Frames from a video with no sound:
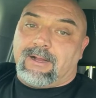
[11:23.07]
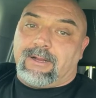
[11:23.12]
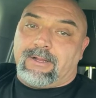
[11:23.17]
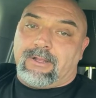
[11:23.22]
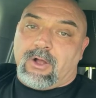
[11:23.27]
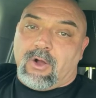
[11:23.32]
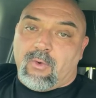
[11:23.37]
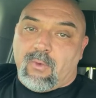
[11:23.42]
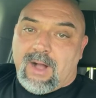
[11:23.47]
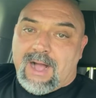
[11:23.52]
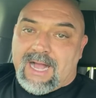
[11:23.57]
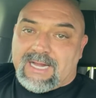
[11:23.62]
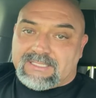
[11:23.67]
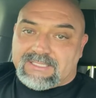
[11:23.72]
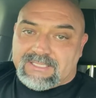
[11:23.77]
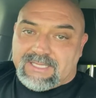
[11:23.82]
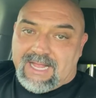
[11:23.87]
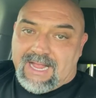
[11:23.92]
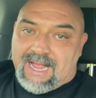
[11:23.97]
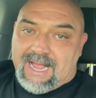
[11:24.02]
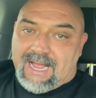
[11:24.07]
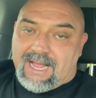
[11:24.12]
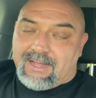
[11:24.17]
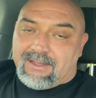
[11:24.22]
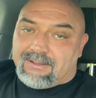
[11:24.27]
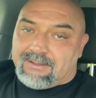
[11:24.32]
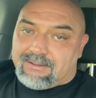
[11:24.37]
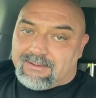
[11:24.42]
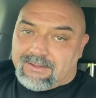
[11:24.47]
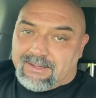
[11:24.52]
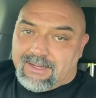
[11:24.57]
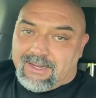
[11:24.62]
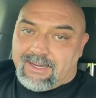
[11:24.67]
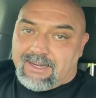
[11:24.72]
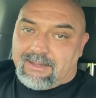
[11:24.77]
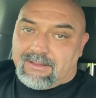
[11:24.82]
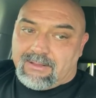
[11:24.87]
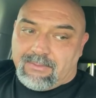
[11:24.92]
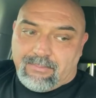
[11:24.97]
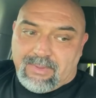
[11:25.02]
Go watch that.
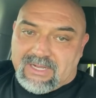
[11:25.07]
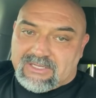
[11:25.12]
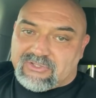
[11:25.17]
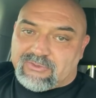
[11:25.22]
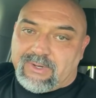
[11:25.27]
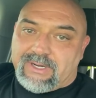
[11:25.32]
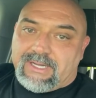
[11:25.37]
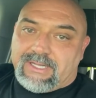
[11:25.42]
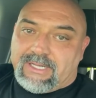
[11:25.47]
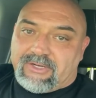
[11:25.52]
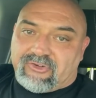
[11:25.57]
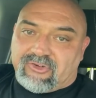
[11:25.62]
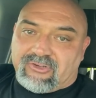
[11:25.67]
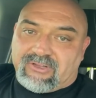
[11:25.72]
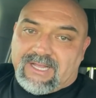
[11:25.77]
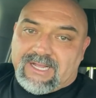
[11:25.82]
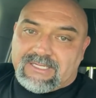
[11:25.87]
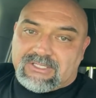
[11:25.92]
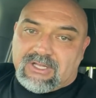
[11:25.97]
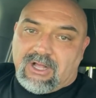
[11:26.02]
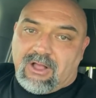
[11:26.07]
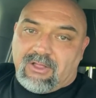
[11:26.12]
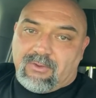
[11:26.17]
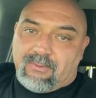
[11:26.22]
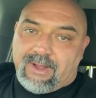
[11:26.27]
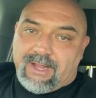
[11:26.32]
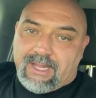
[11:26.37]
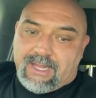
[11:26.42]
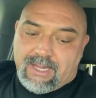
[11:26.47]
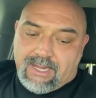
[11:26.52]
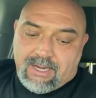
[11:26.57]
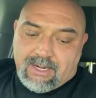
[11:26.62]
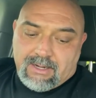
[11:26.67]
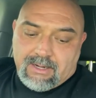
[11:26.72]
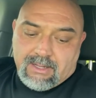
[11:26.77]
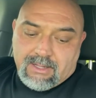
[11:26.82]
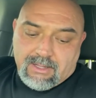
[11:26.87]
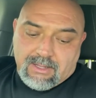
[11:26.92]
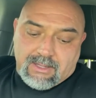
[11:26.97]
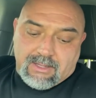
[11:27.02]
And the best way to get your legs all the way in
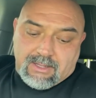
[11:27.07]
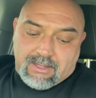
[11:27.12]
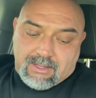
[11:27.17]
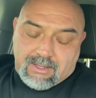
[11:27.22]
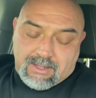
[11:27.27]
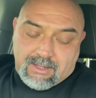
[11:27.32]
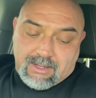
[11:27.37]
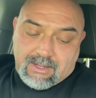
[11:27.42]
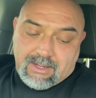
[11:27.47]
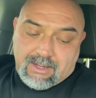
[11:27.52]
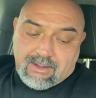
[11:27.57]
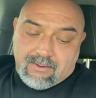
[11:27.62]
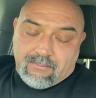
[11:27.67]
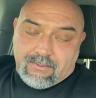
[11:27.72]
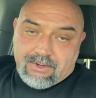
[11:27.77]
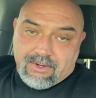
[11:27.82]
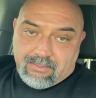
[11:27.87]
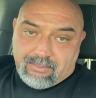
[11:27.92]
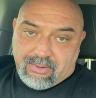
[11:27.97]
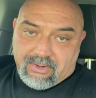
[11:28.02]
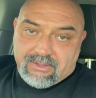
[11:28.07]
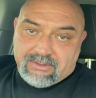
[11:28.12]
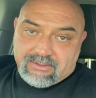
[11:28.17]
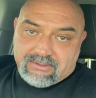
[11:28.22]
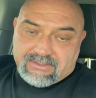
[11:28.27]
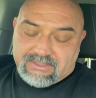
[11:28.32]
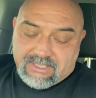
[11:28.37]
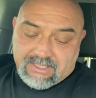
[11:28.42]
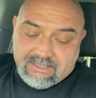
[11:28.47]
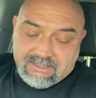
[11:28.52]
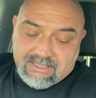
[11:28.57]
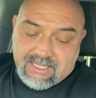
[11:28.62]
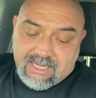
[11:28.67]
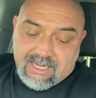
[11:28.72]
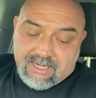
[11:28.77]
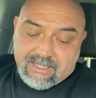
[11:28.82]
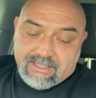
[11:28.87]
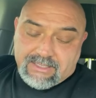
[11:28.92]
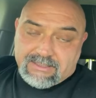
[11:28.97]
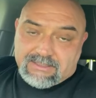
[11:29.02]
when you're putting those things
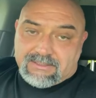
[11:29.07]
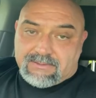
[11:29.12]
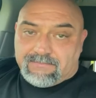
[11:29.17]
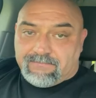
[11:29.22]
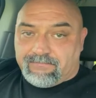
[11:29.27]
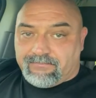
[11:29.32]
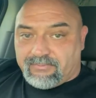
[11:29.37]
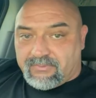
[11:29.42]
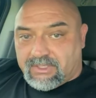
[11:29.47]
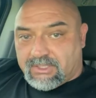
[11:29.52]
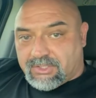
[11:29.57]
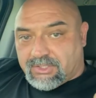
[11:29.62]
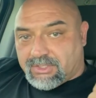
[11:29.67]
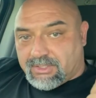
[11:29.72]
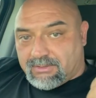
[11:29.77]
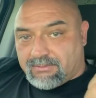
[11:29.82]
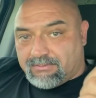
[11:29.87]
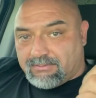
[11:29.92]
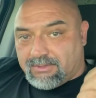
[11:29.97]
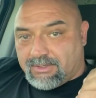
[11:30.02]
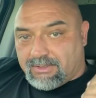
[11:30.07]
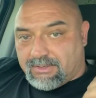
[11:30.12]
on is get your